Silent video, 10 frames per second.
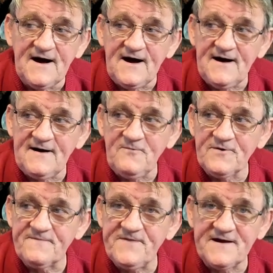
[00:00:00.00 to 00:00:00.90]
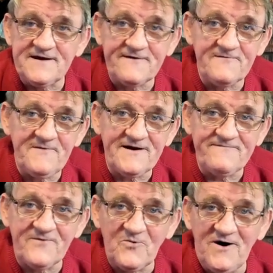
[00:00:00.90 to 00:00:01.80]
I want to thank everybody
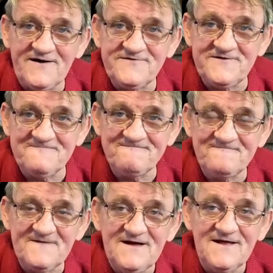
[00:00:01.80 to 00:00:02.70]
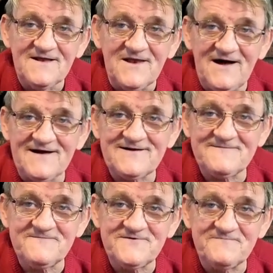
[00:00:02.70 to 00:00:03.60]
for watching. Like,
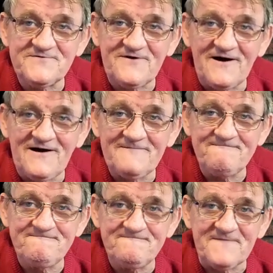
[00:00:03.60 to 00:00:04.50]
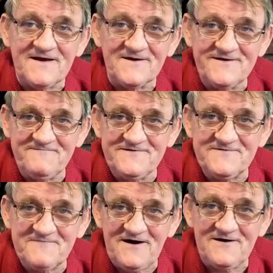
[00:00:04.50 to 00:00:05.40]
subscribe, and leave me
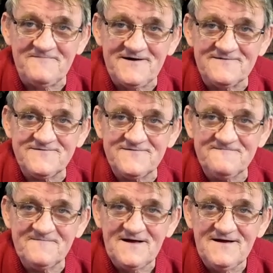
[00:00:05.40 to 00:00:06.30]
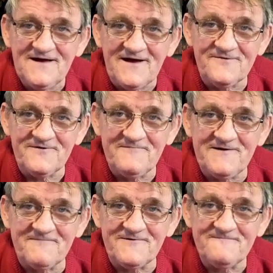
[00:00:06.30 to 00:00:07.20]
some comments. And
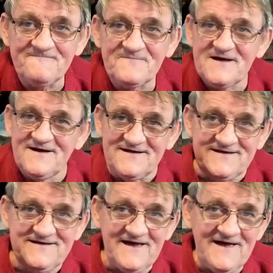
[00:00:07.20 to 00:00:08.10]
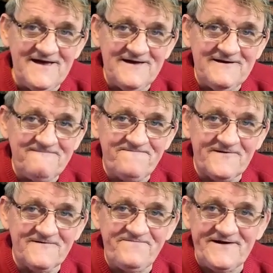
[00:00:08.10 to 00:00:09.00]
remember, yay
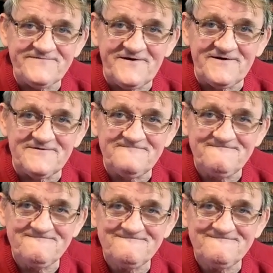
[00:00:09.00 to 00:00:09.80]
for fishing!